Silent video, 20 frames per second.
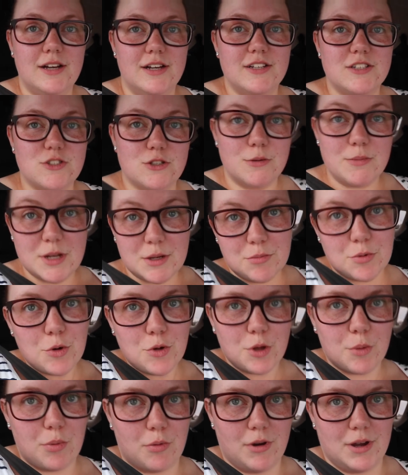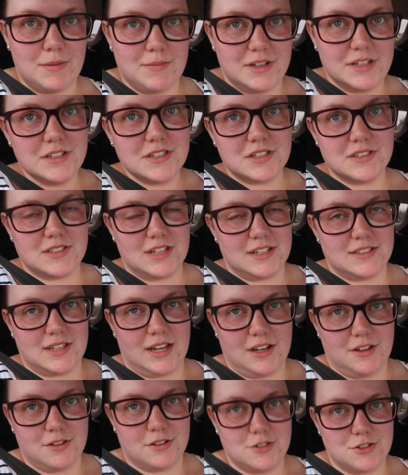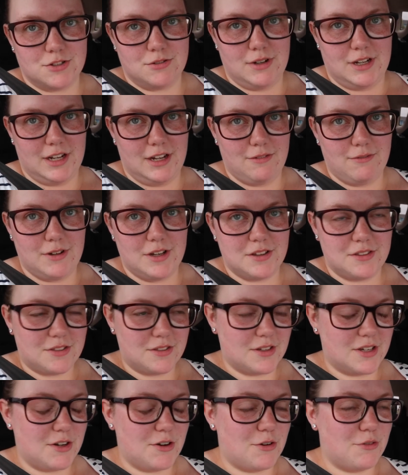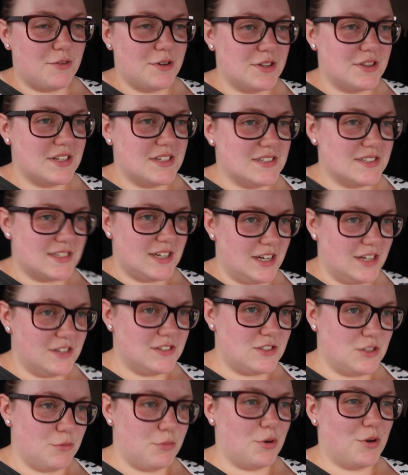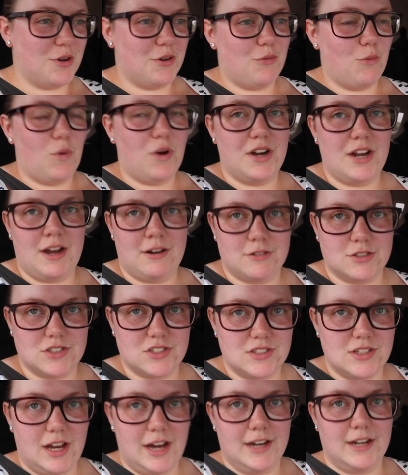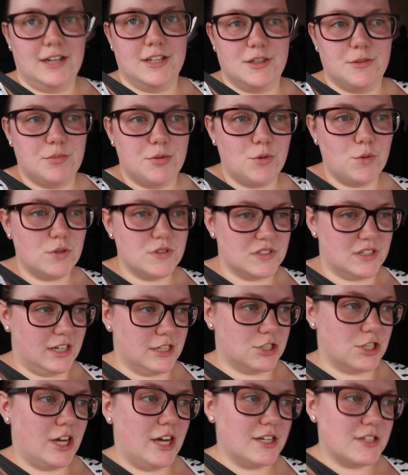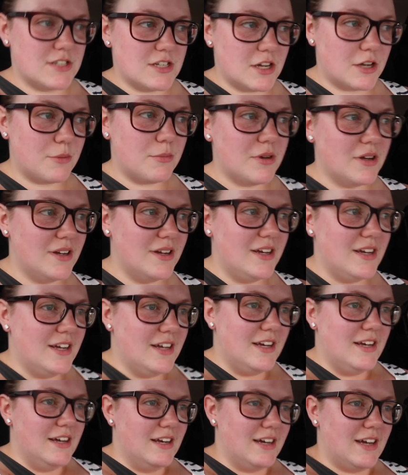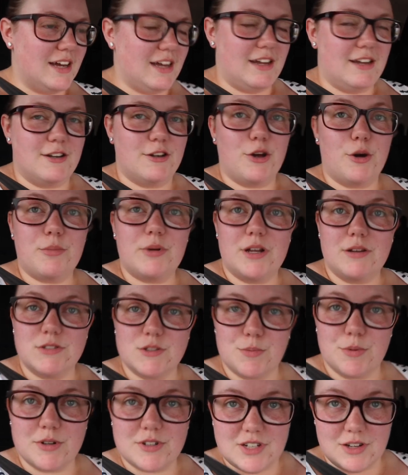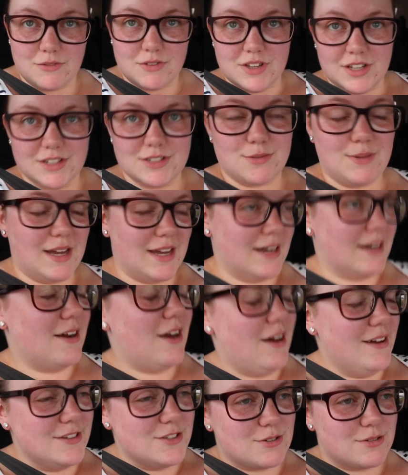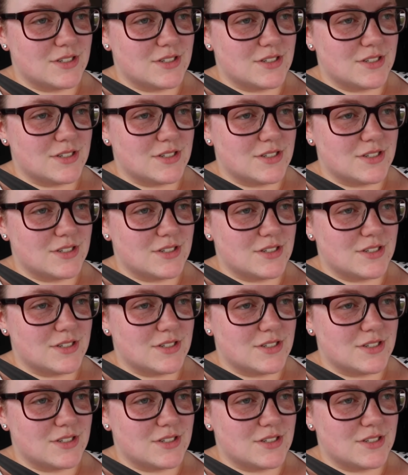swimming pool appointment, because that's how they're doing it with COVID these days. You book a one hour slot at the pool slash hot tub, and nobody was booked in with us. We had it all to